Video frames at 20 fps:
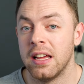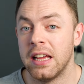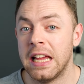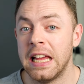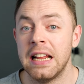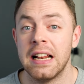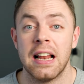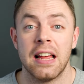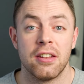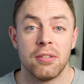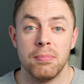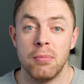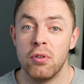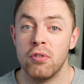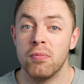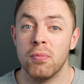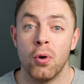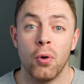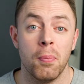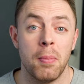eat less,
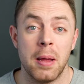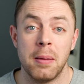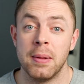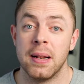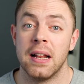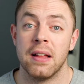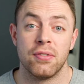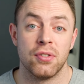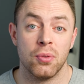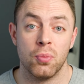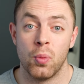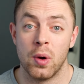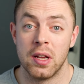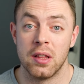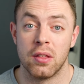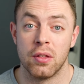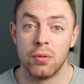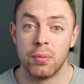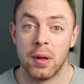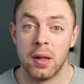move more, maybe lift some
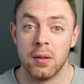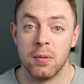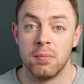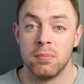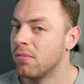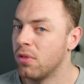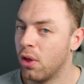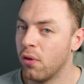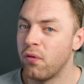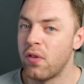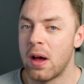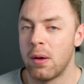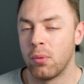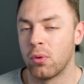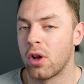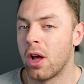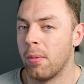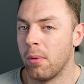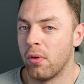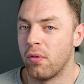weights as well. The fat
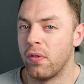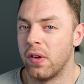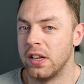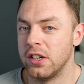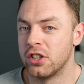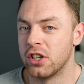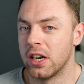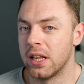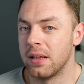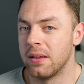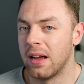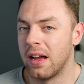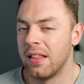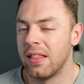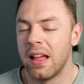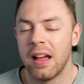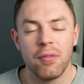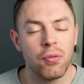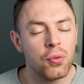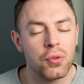will come off eventually.
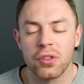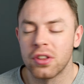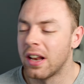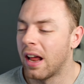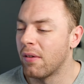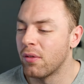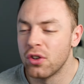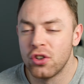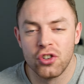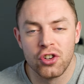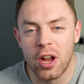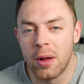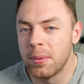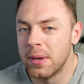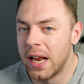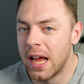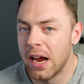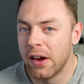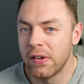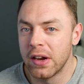And everyone's going to have a
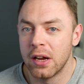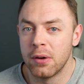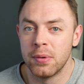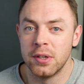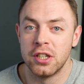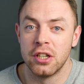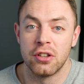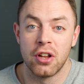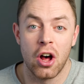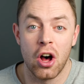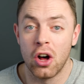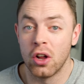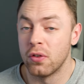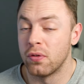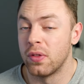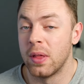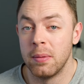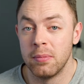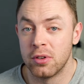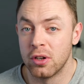stubborn area which is
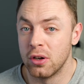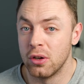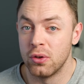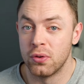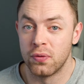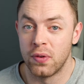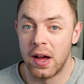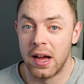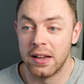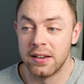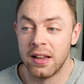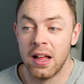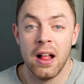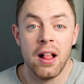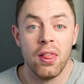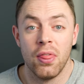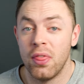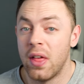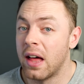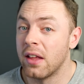harder for them to lose fat.
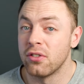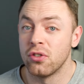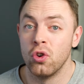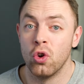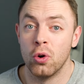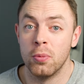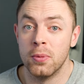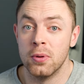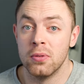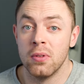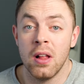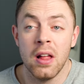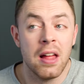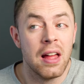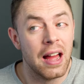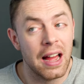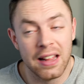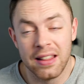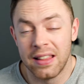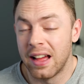That's normal.
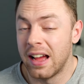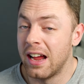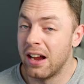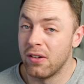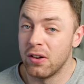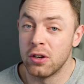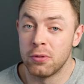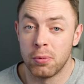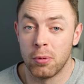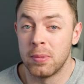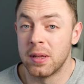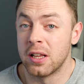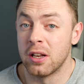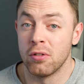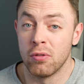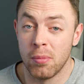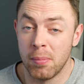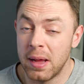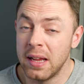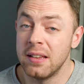And that area is probably going
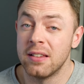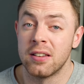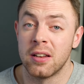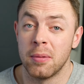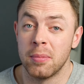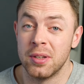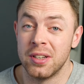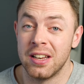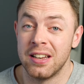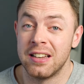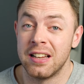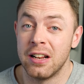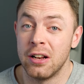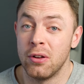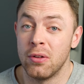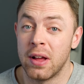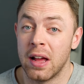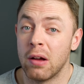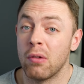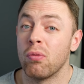to remain stubborn
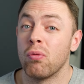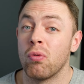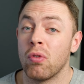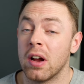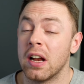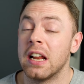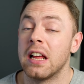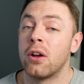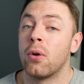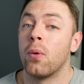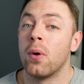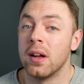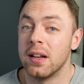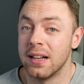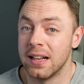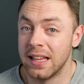until you get really quite